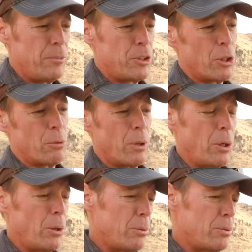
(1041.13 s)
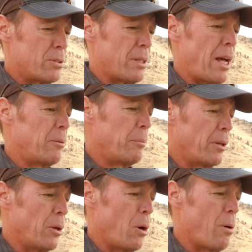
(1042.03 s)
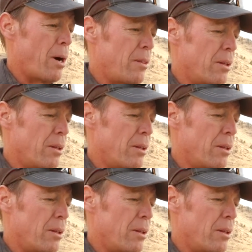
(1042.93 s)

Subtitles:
dirt roads out in the middle of nowhere,